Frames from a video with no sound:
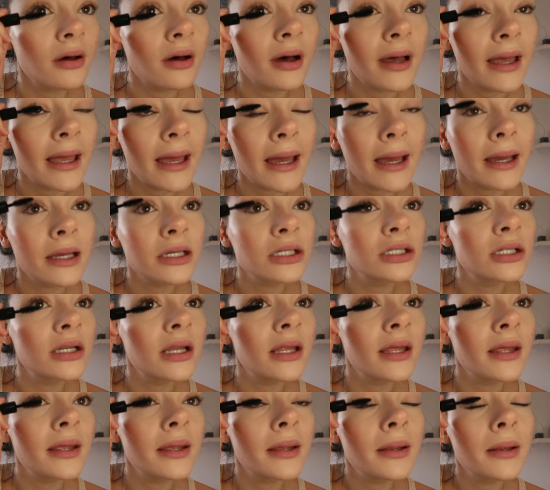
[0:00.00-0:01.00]
I
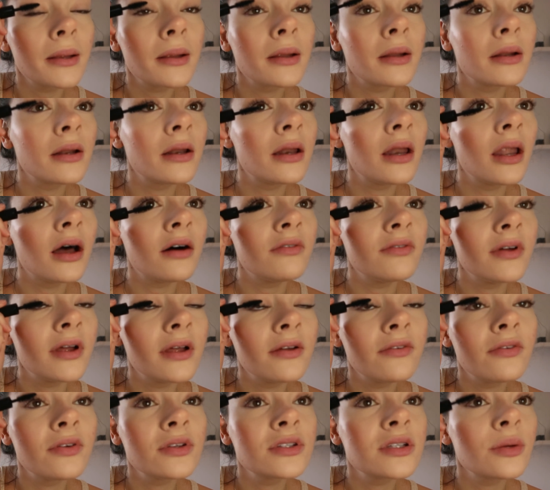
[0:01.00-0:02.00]
actually love
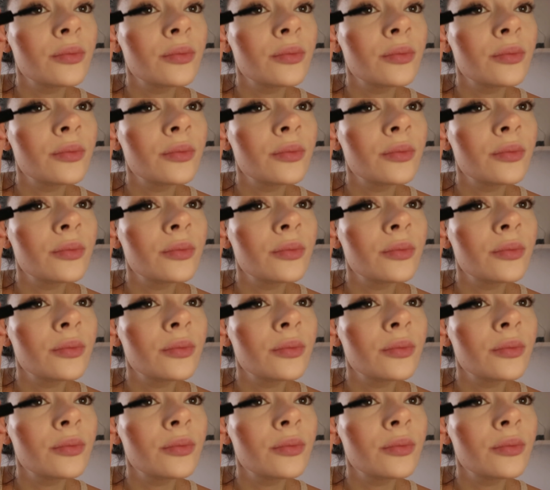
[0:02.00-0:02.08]
it. For